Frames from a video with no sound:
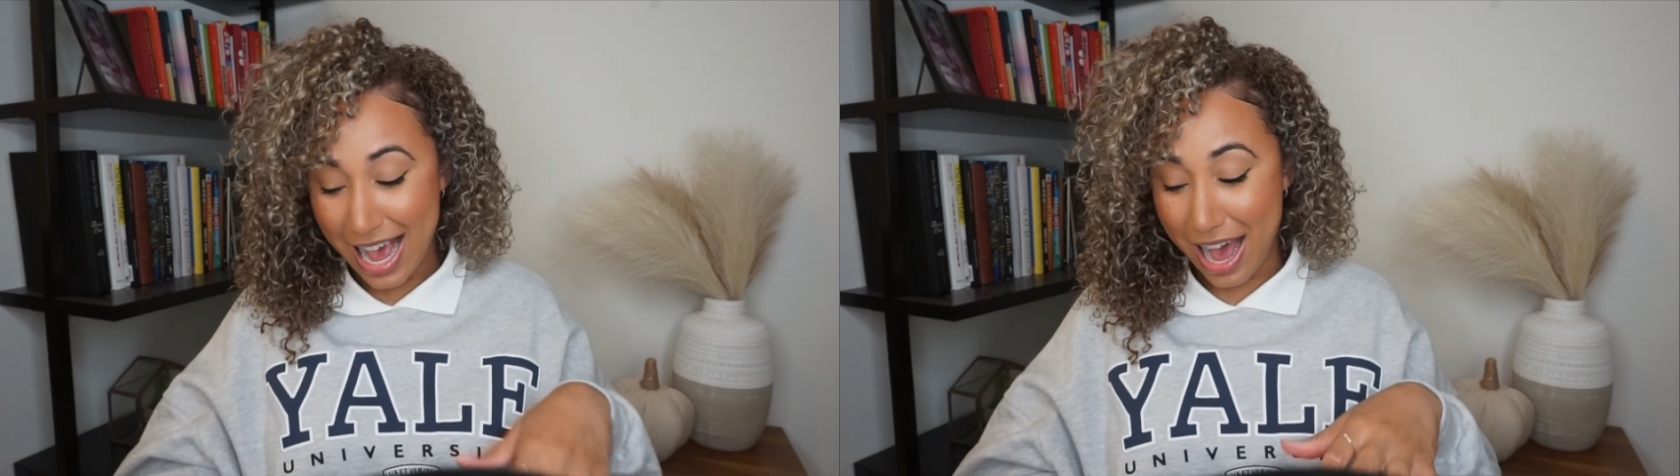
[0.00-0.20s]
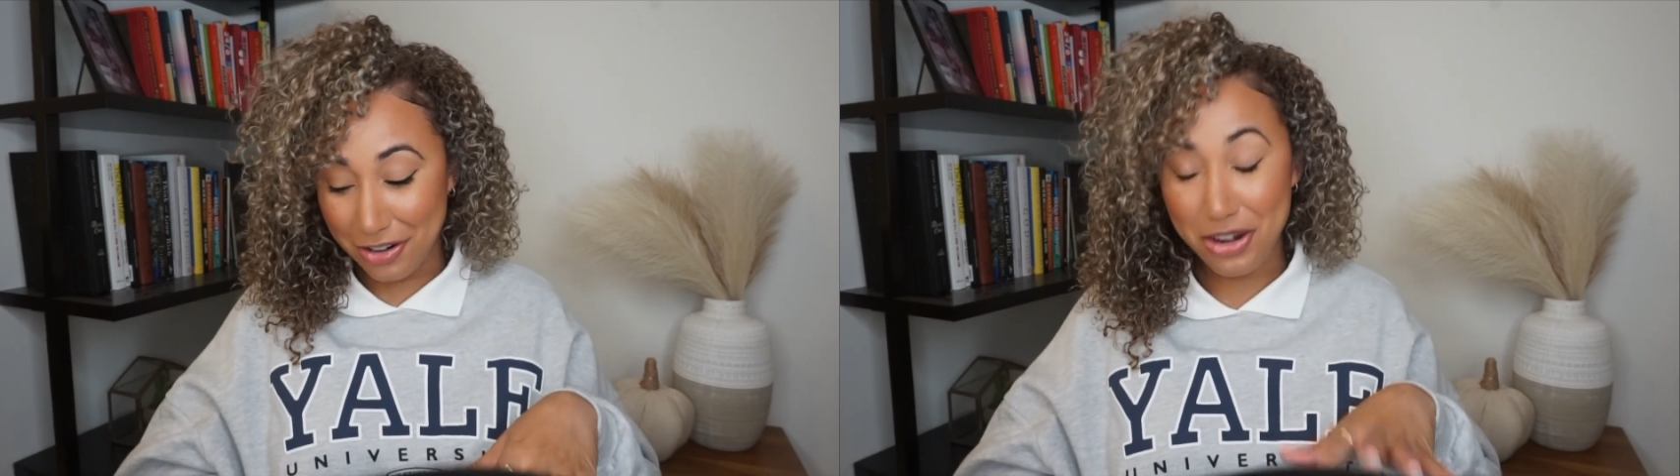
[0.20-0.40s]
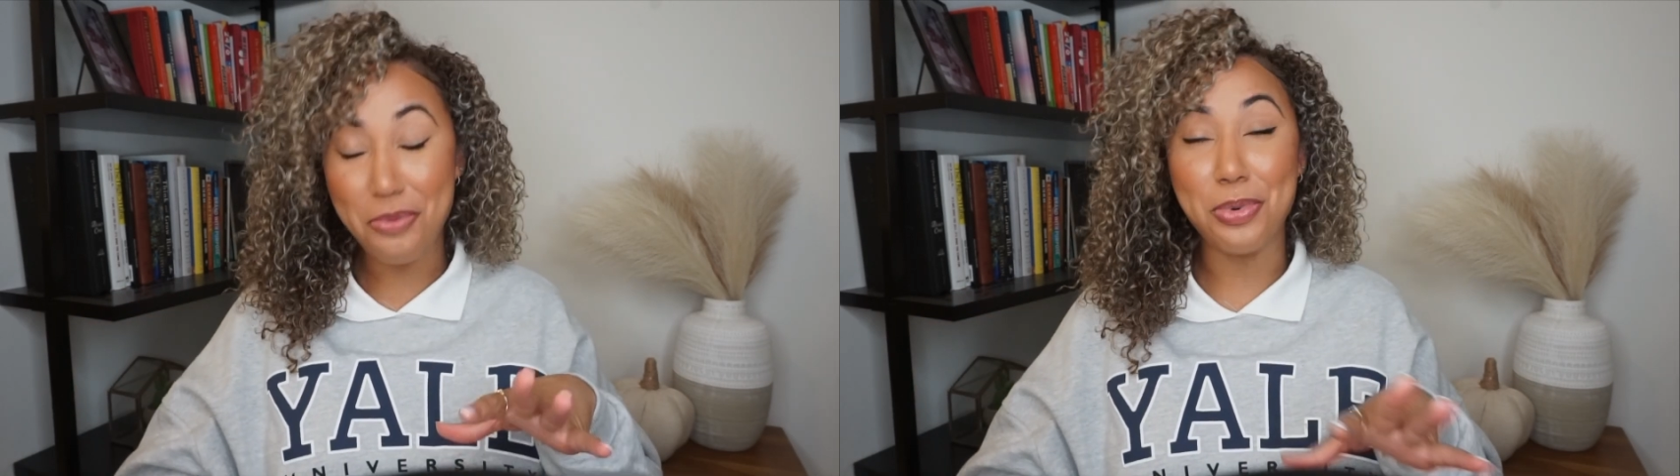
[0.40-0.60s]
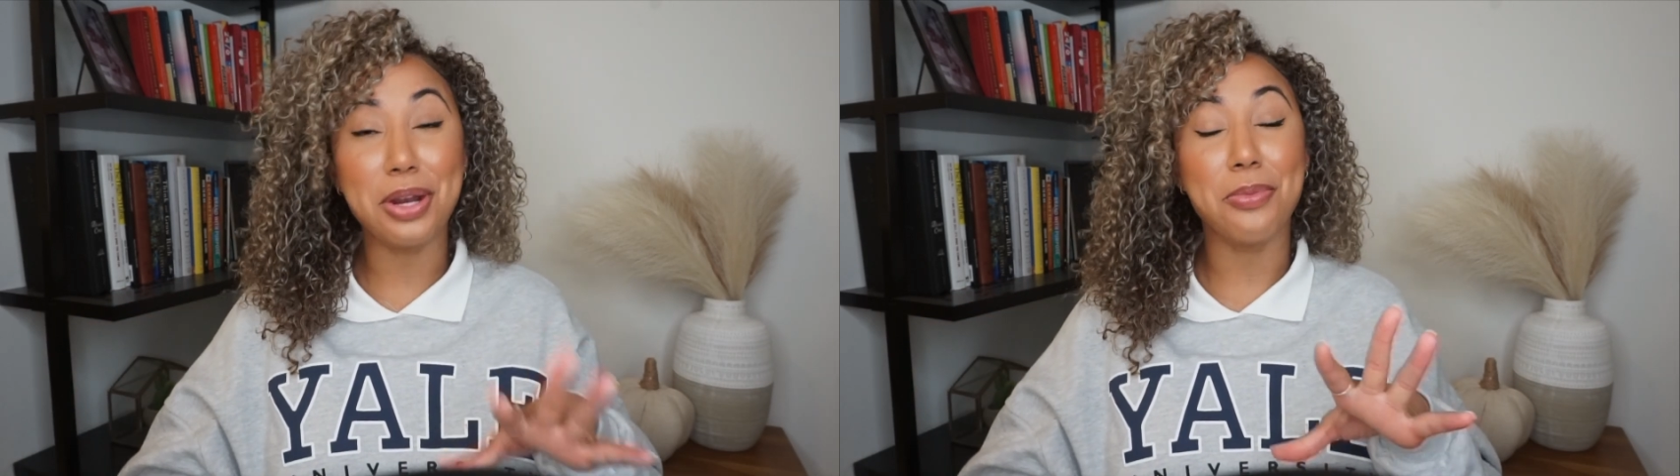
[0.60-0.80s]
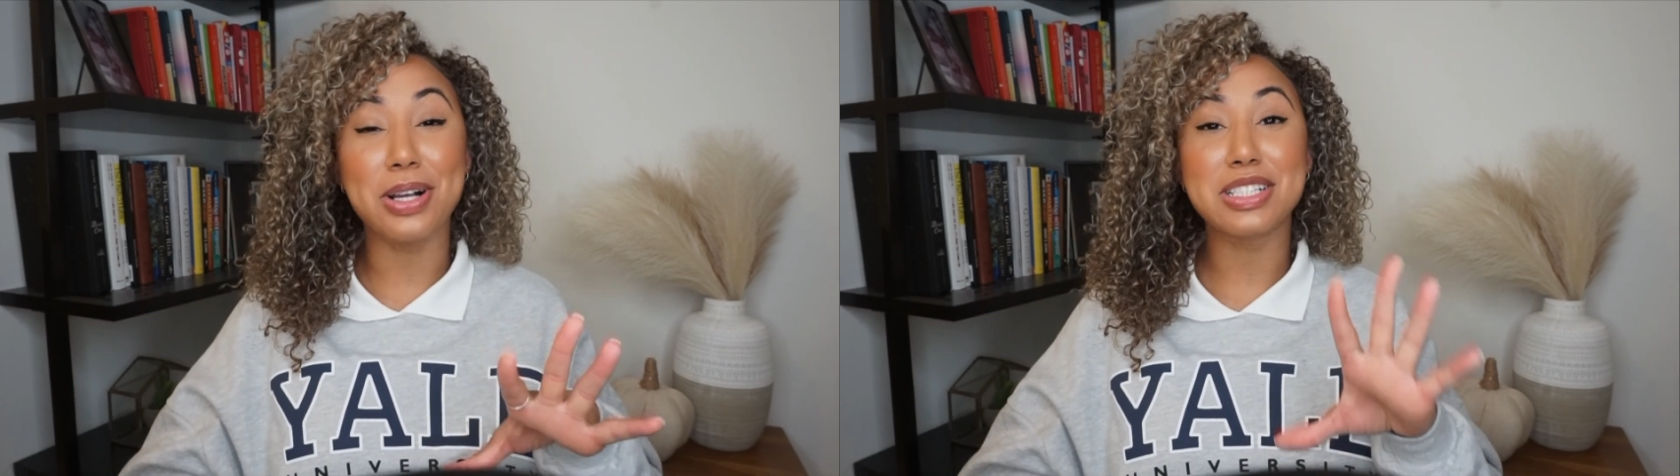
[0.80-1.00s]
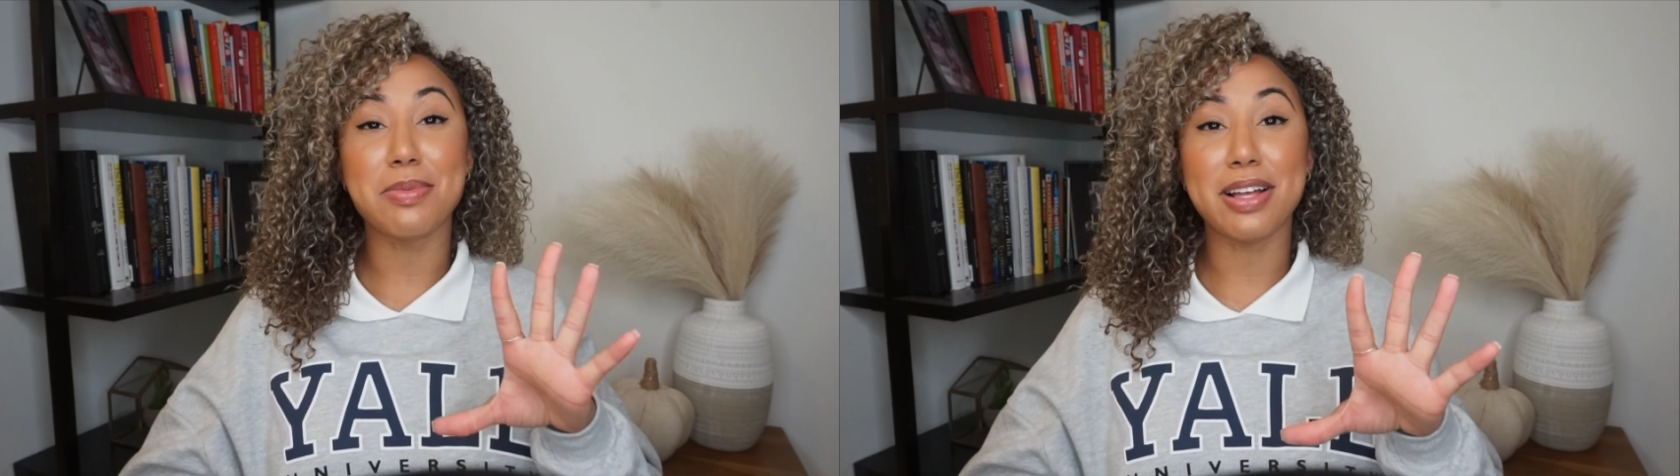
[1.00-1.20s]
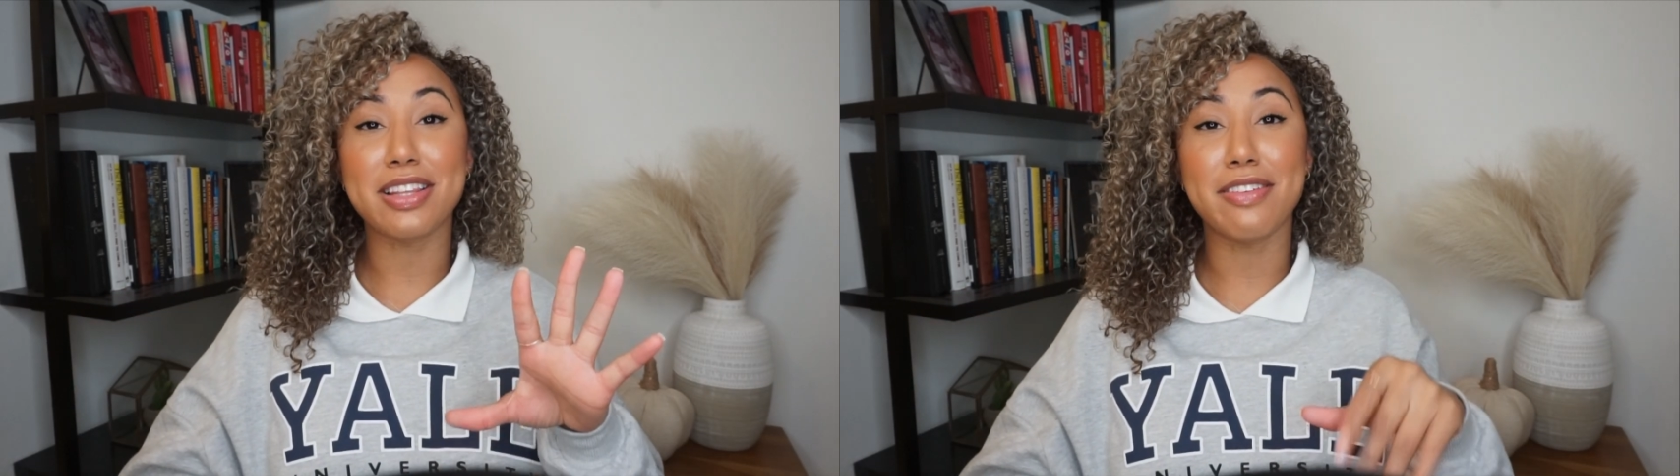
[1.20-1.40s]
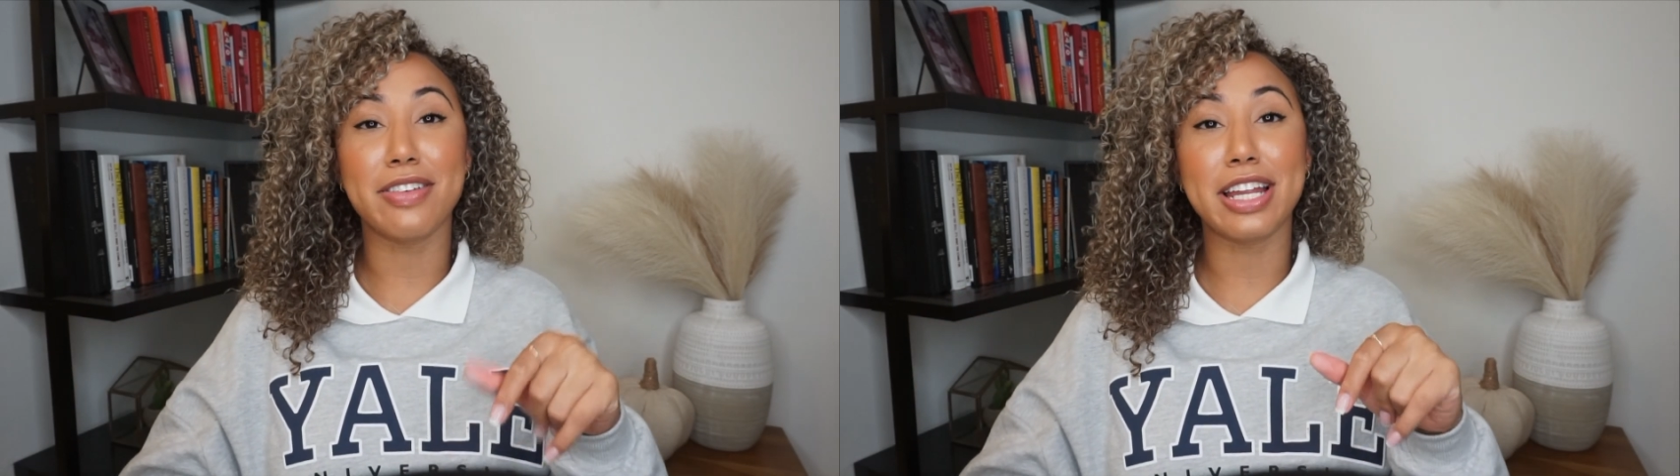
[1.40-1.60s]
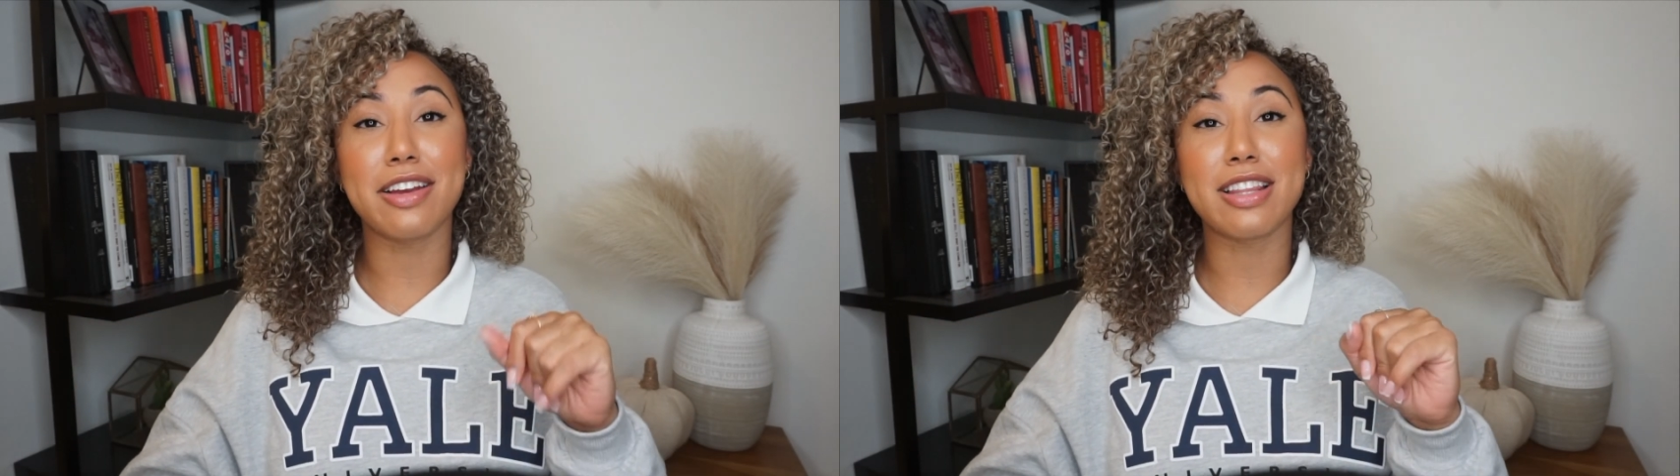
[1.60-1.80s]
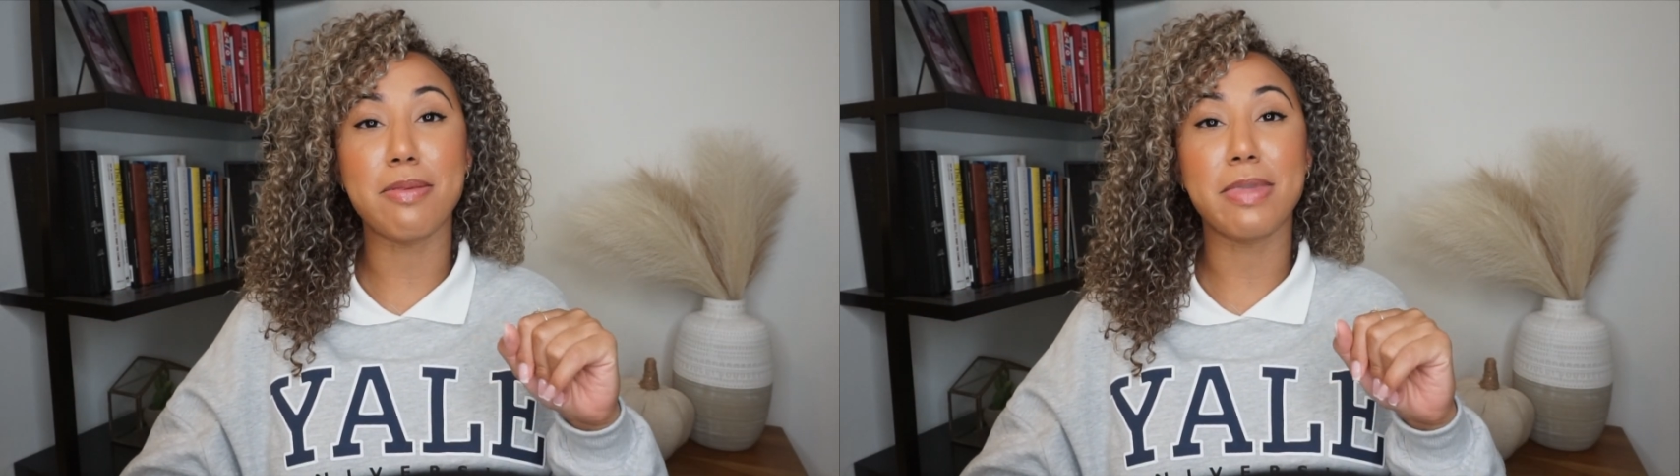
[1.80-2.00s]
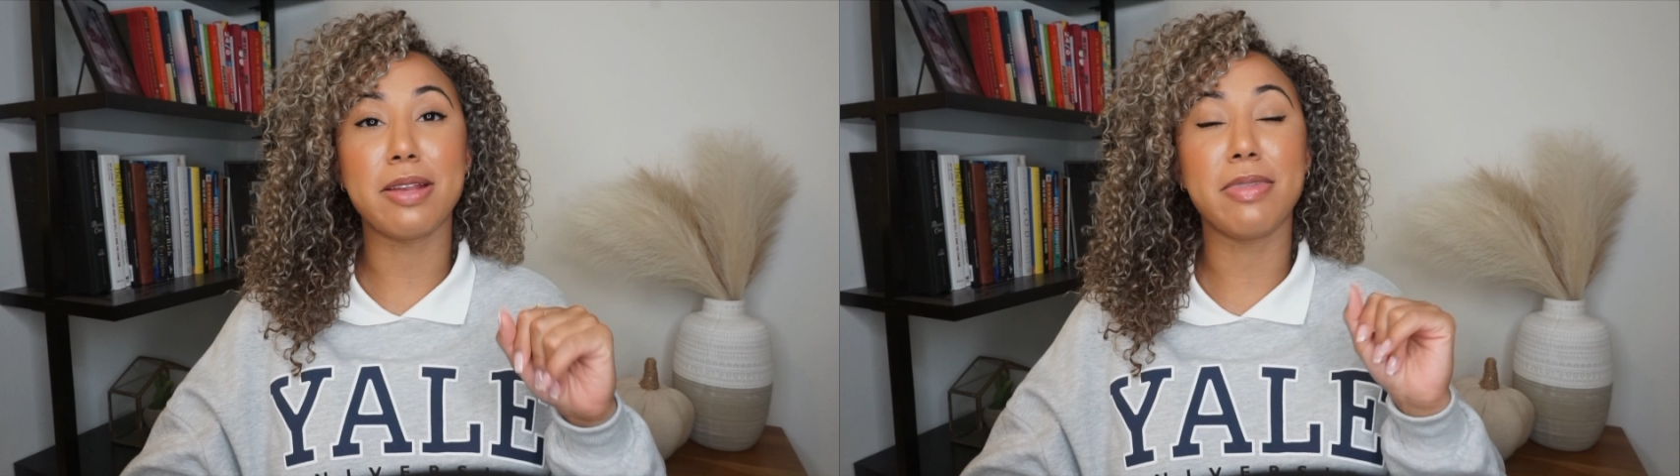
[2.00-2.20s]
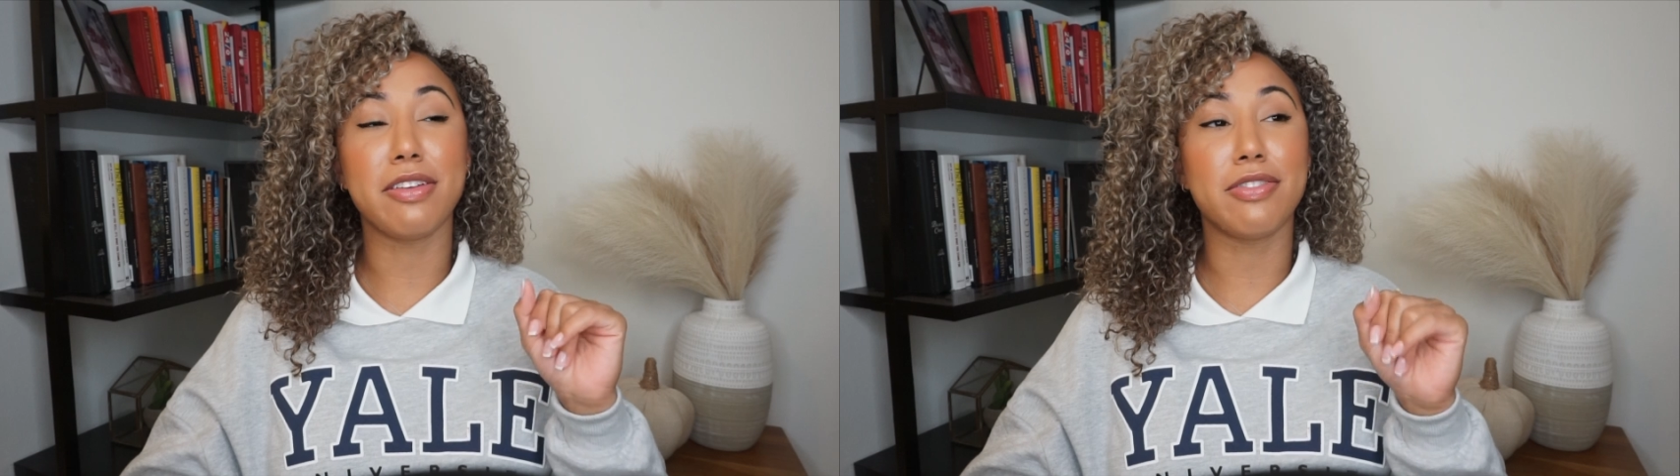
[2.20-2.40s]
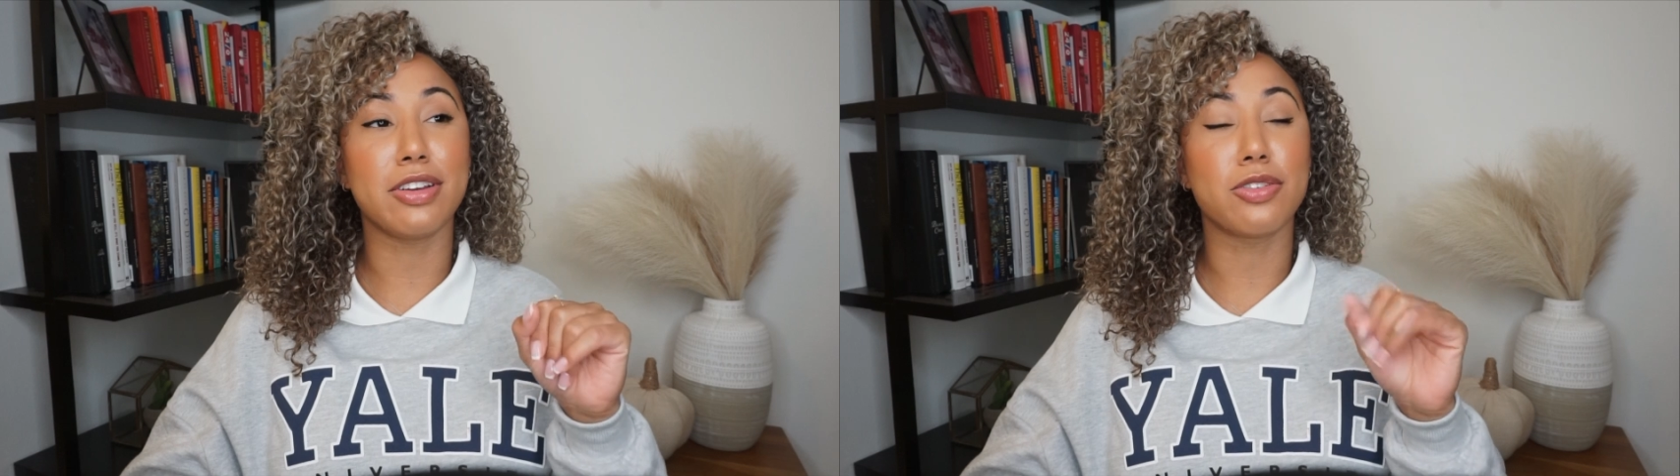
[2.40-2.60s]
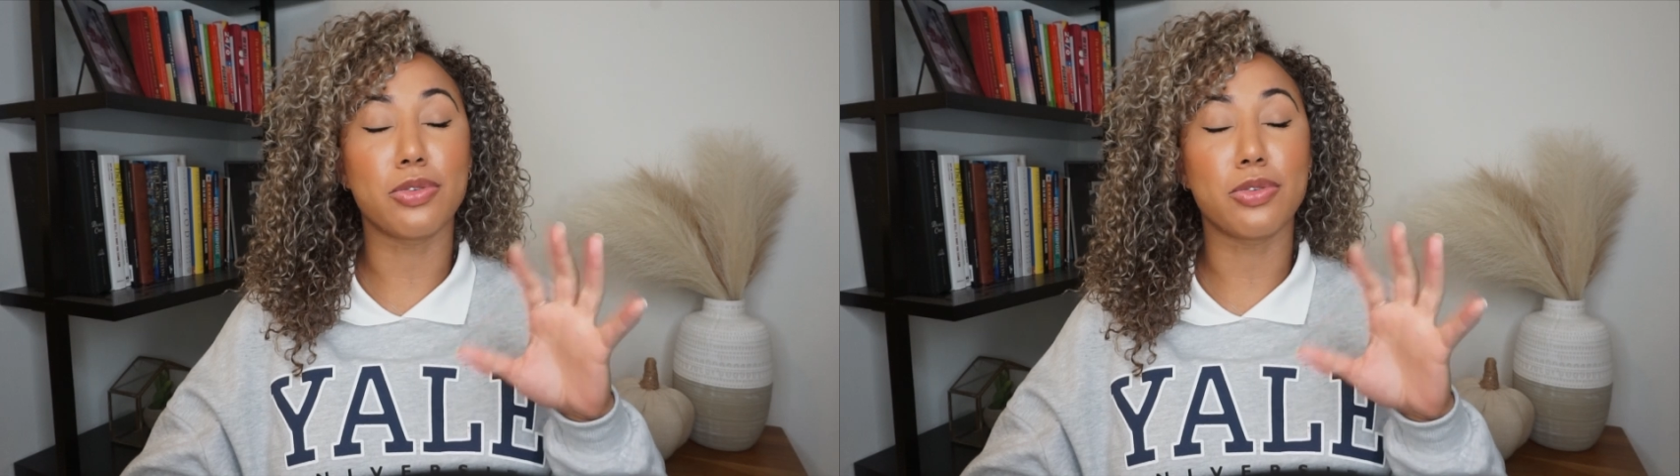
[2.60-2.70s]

I don't know what it was about that video that made me feel,